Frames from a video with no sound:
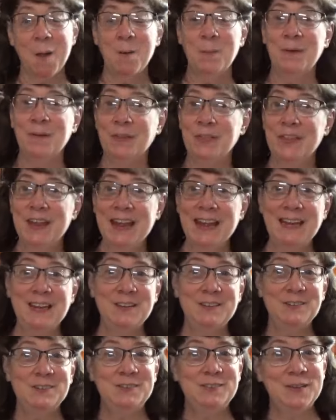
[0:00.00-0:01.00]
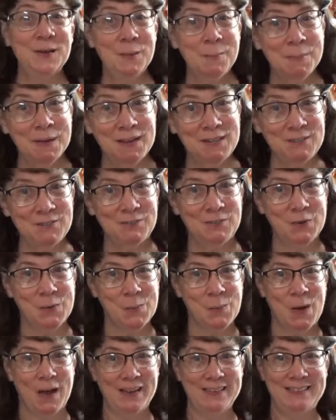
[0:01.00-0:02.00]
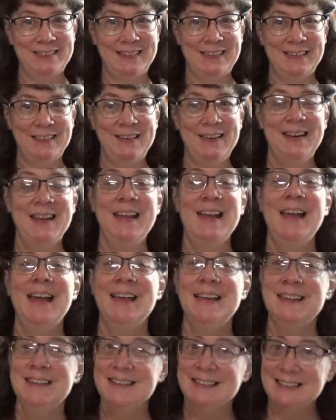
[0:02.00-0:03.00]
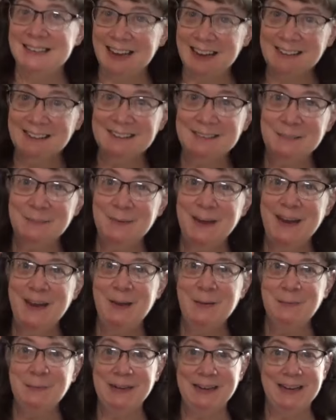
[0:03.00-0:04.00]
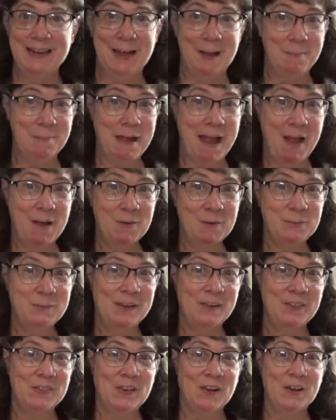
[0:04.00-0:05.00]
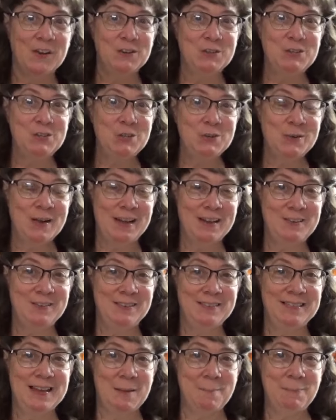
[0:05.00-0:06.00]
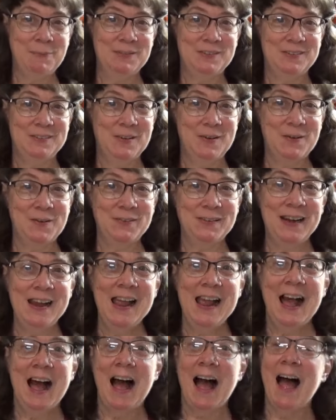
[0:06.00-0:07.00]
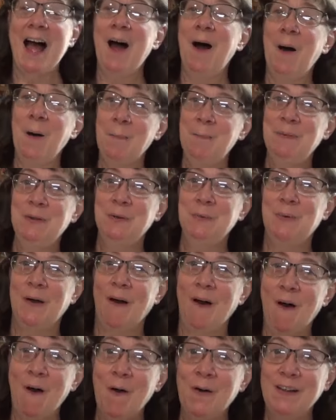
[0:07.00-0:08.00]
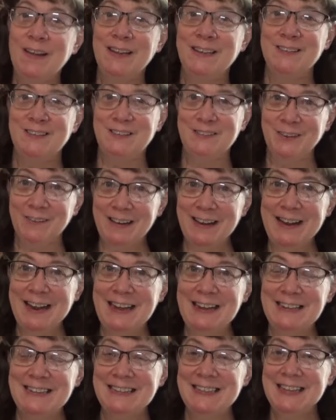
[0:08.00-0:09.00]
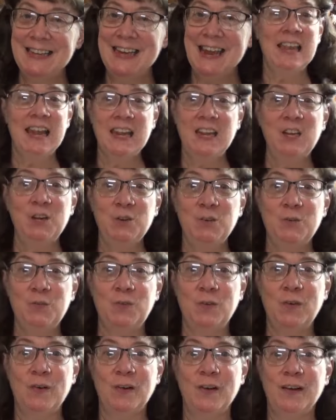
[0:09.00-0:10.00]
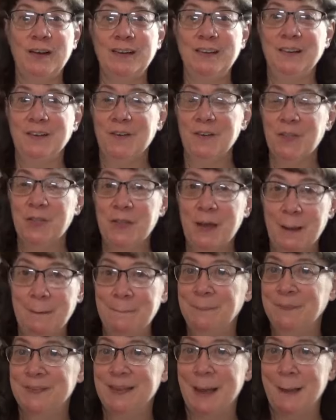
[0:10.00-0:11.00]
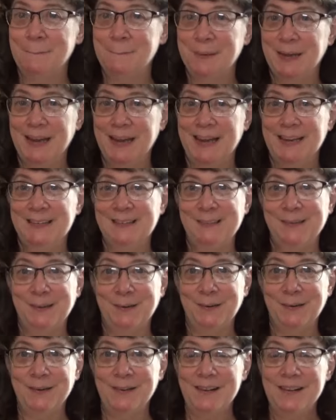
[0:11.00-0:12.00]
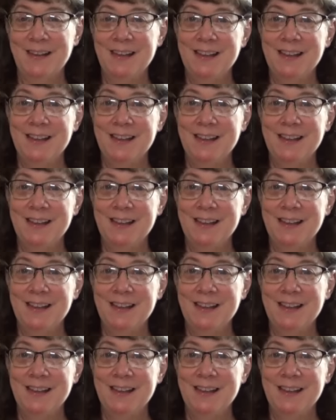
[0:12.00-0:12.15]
Well, thank you so much for watching. Next week we come out with our 200th episode. I hope you all enjoy it. Thank you for your thumbs up and your